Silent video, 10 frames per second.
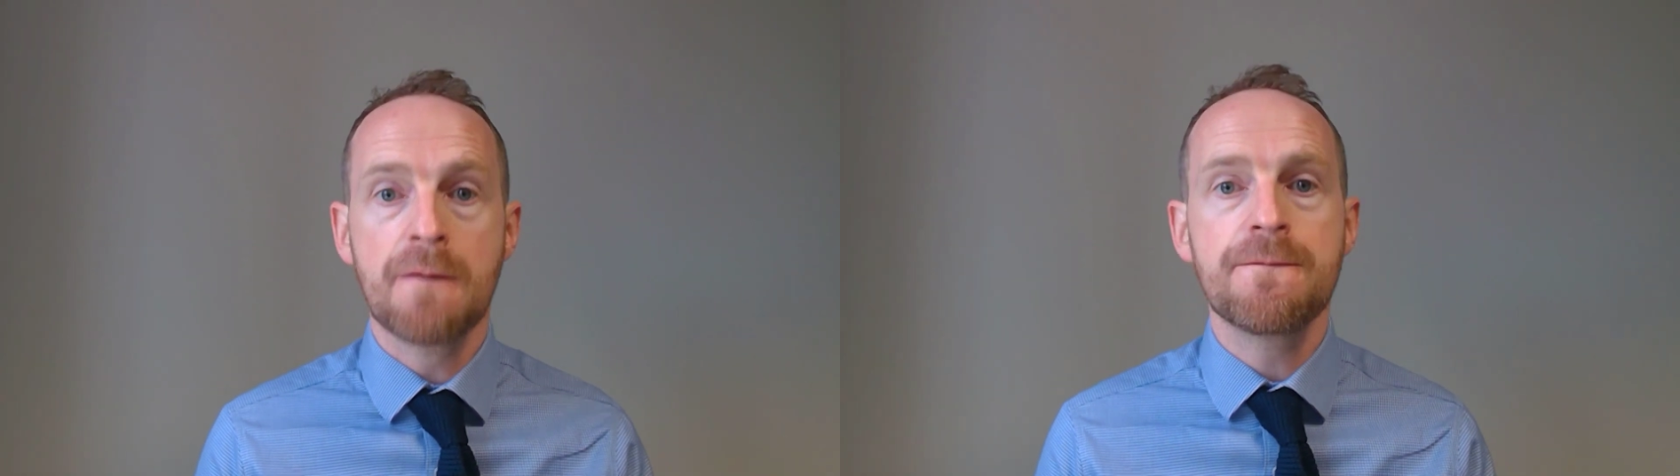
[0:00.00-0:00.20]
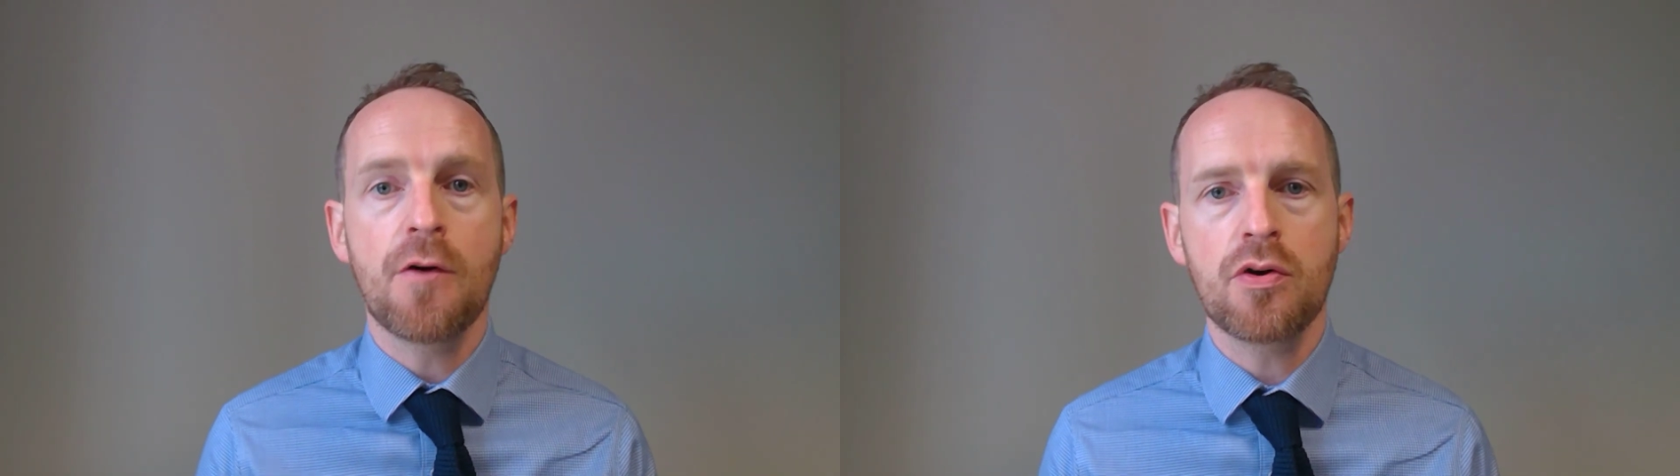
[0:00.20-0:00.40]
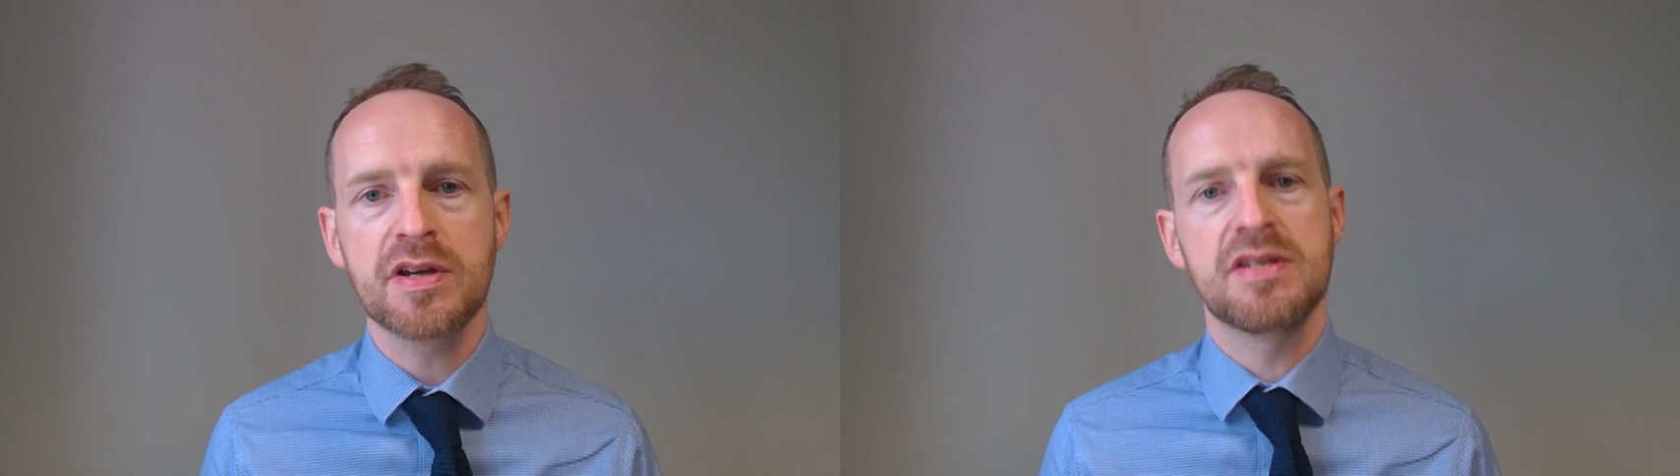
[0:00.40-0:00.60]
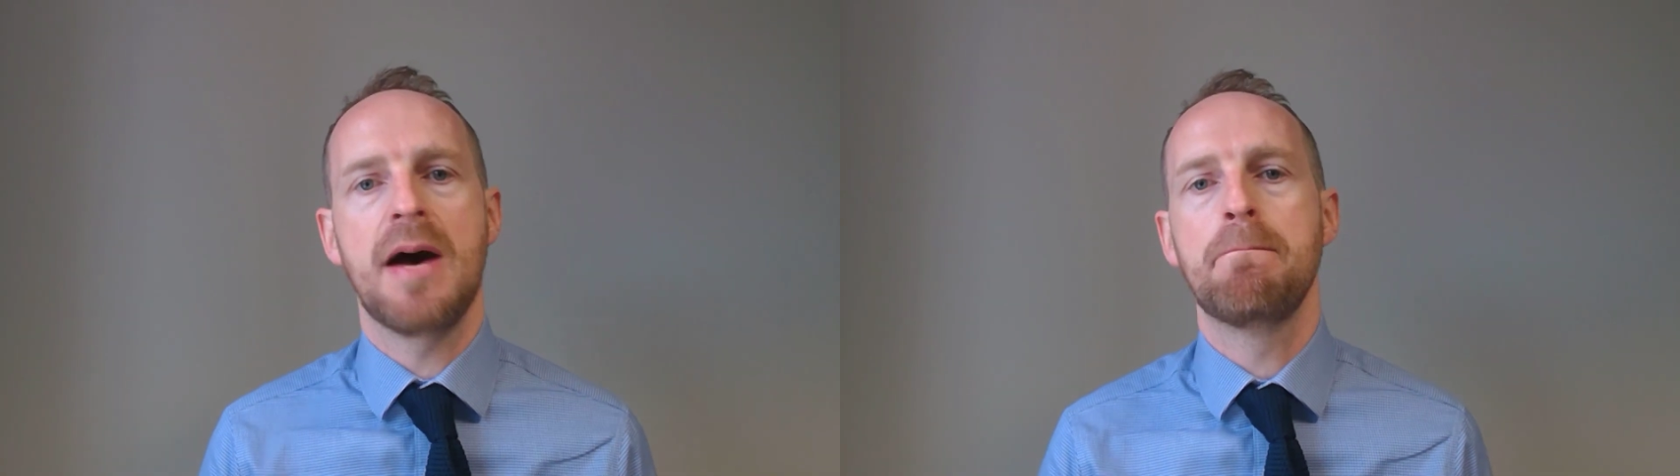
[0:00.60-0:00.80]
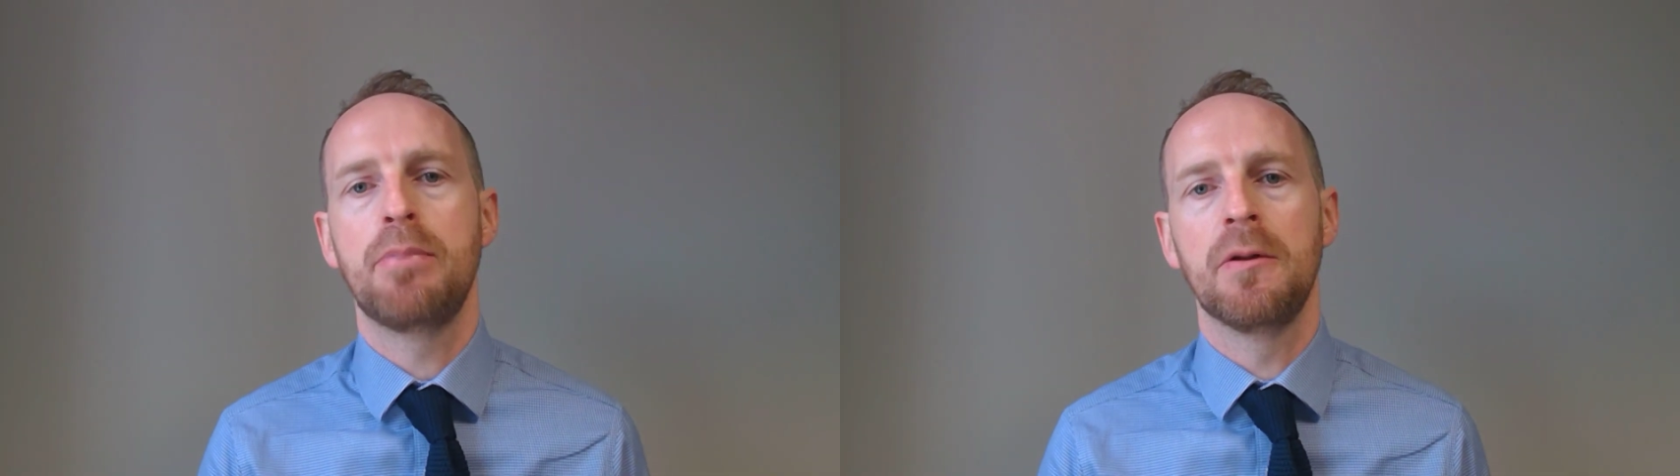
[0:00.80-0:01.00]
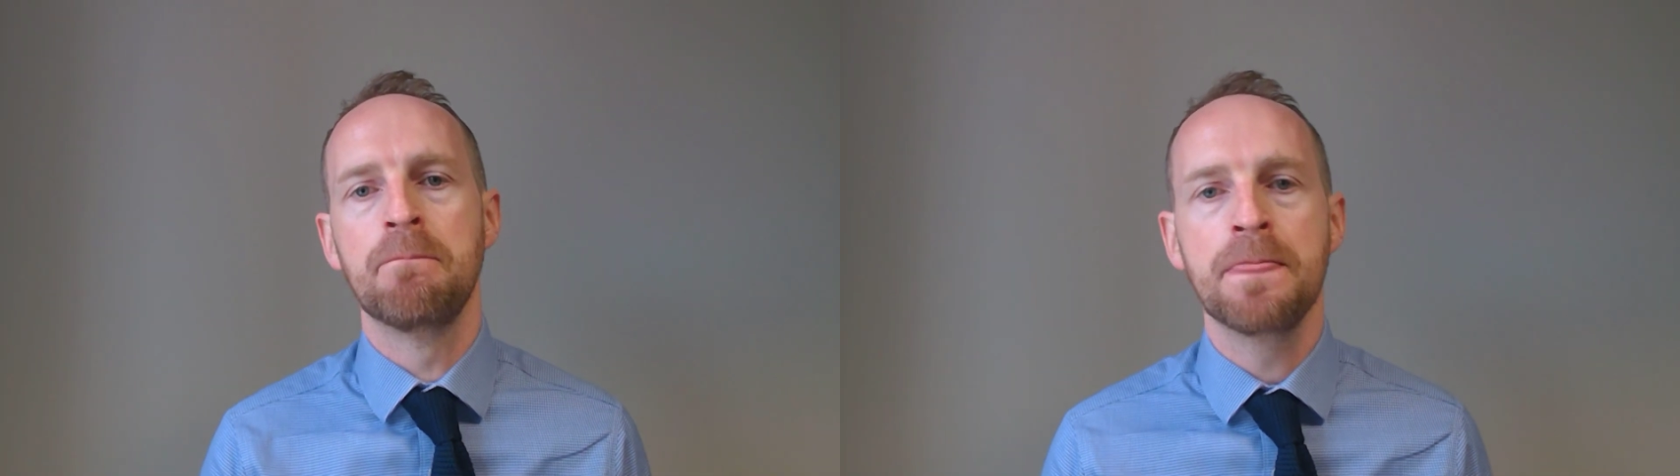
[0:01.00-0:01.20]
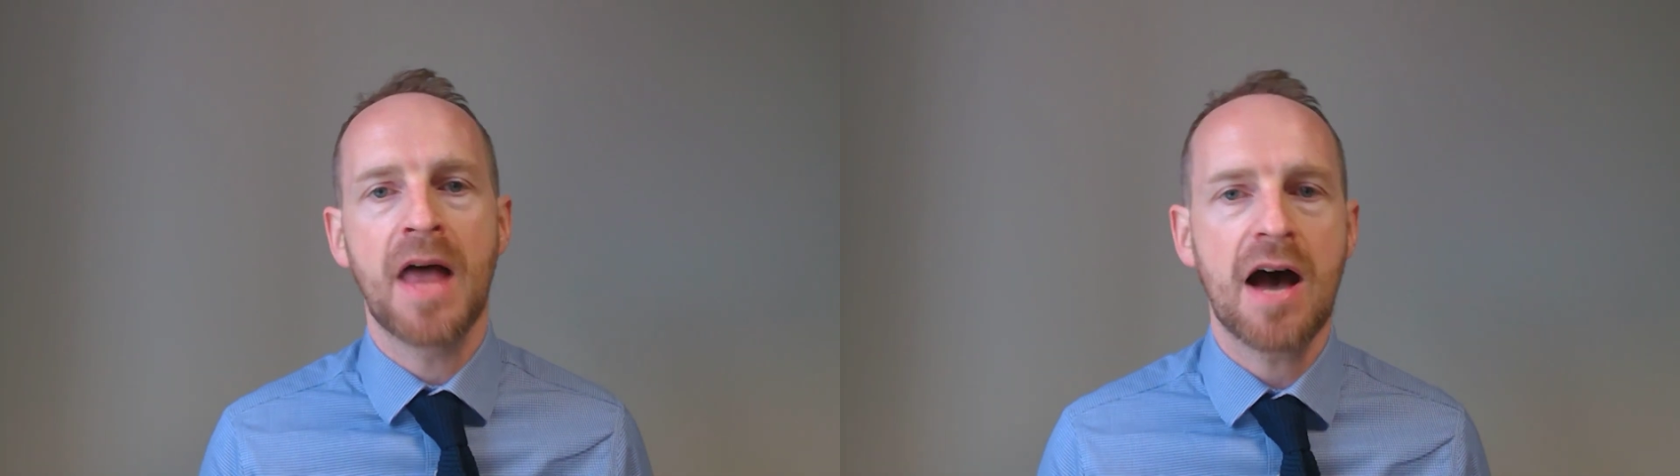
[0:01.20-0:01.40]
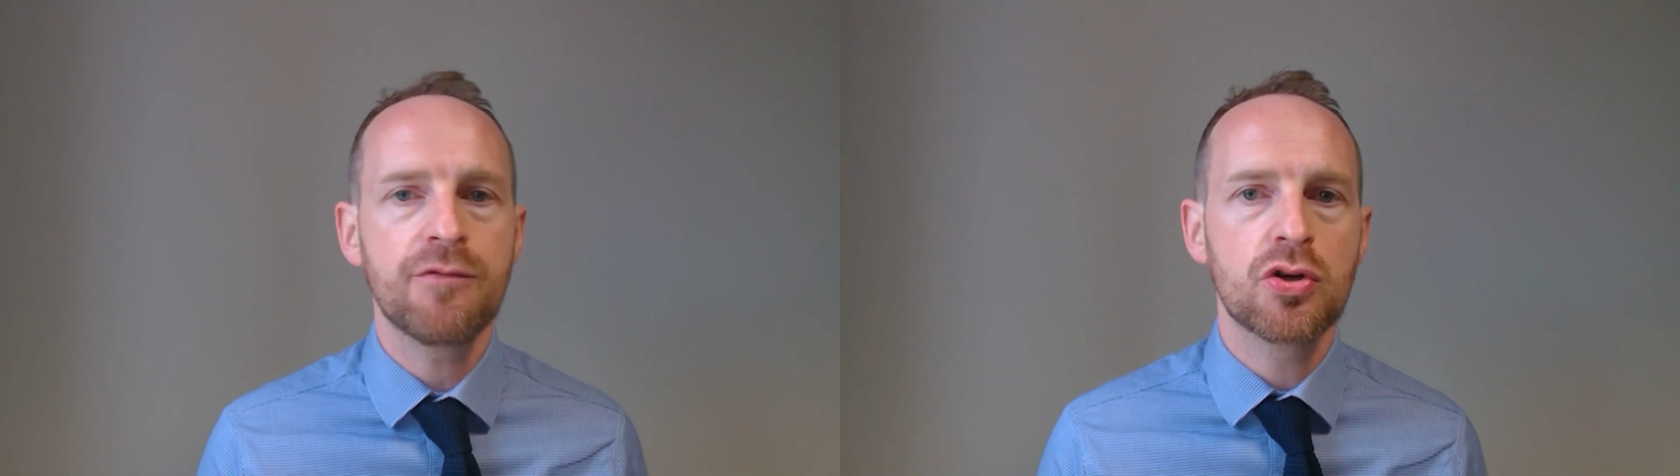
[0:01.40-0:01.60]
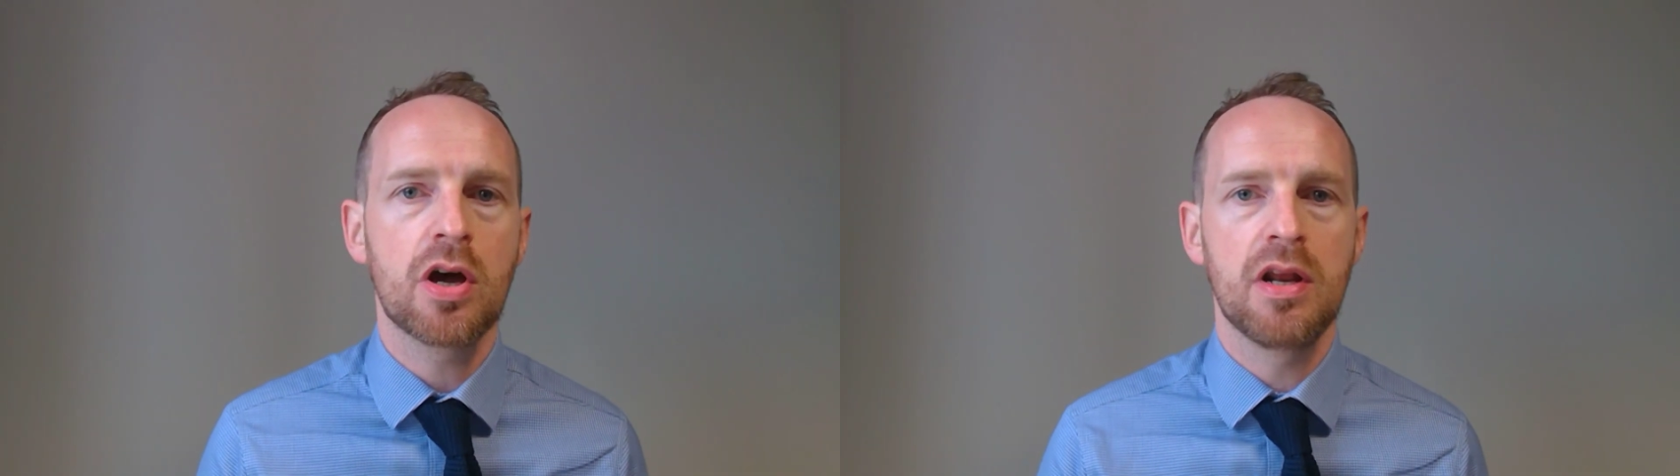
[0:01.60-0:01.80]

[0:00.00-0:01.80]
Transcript: For example, have you got